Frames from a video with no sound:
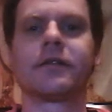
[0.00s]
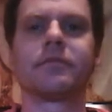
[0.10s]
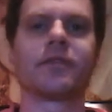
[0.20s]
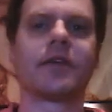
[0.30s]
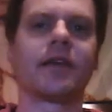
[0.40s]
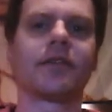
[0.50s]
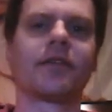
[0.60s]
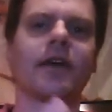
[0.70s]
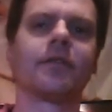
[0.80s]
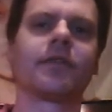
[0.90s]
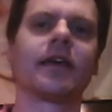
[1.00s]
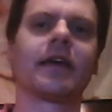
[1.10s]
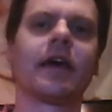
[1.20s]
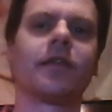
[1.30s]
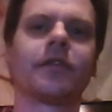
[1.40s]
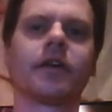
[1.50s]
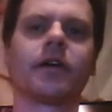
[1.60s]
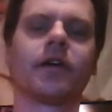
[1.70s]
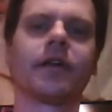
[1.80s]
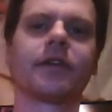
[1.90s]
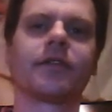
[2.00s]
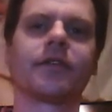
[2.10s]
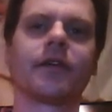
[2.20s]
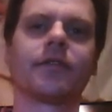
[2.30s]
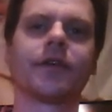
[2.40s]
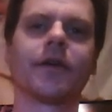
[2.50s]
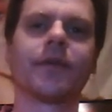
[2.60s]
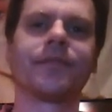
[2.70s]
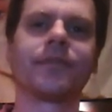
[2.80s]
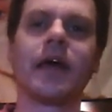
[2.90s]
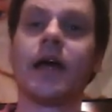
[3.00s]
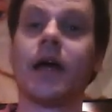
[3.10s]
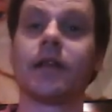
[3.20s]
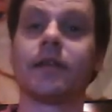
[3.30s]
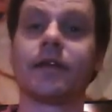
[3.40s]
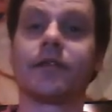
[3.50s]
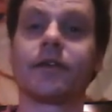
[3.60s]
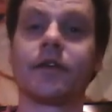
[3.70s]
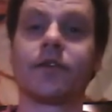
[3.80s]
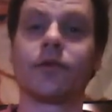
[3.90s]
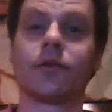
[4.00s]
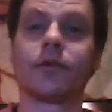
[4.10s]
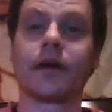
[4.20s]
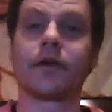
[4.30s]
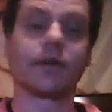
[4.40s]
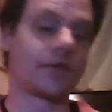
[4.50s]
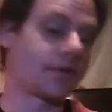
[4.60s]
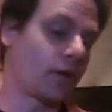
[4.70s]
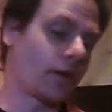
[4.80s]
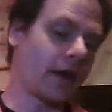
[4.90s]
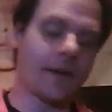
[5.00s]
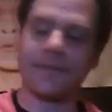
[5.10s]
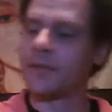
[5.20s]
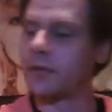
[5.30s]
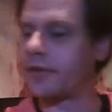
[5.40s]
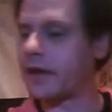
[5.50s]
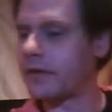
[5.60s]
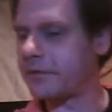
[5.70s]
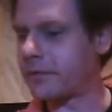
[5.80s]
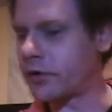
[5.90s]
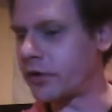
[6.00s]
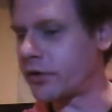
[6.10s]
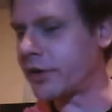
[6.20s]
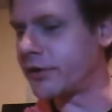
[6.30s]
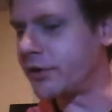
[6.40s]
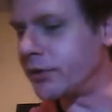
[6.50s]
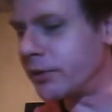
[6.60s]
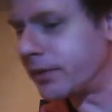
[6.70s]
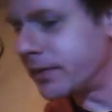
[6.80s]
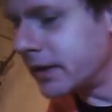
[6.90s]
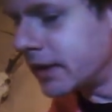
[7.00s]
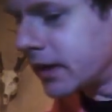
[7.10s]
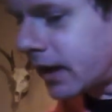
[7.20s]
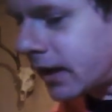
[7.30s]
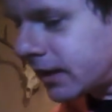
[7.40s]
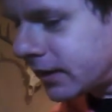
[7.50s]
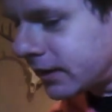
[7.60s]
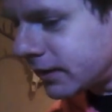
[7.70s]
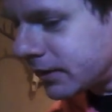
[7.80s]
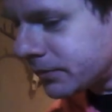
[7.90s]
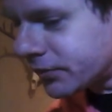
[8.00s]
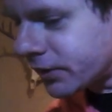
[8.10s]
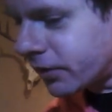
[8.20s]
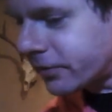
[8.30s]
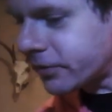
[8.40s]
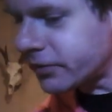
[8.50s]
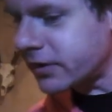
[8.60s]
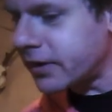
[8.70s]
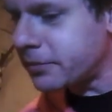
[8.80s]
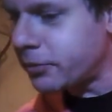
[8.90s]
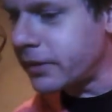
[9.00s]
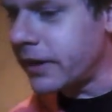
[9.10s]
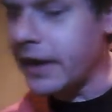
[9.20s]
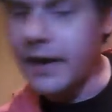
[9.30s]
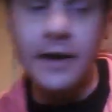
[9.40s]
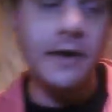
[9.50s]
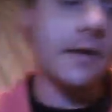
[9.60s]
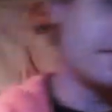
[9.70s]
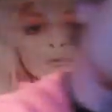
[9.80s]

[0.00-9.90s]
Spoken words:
staying safe, staying healthy and all that stuff. So let's get to the records. Okay, without further ado. So first off, we have